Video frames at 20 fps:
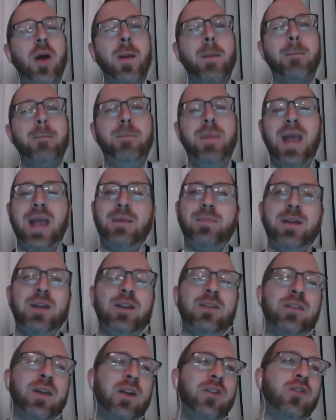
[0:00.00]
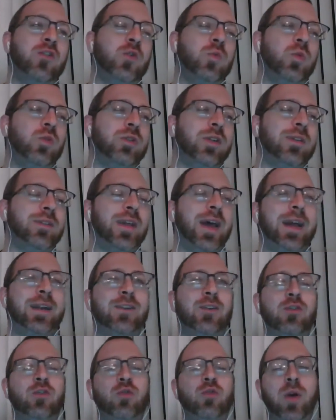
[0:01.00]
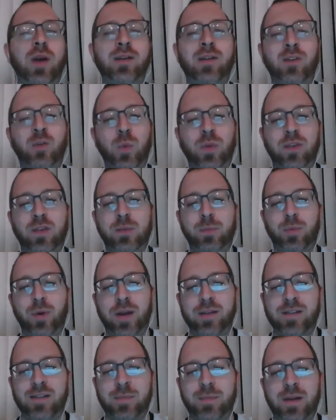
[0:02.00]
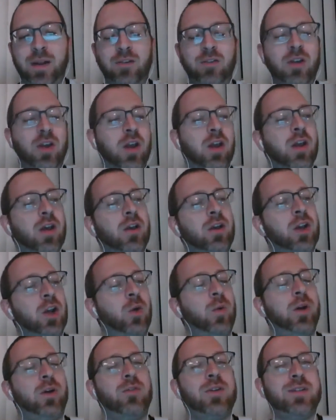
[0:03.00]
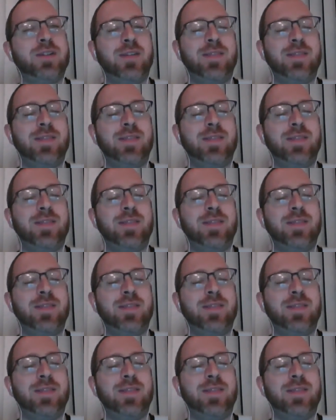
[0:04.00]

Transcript: Maybe Sun Tzu will decide to grace us with his presence, but you know what, Chris?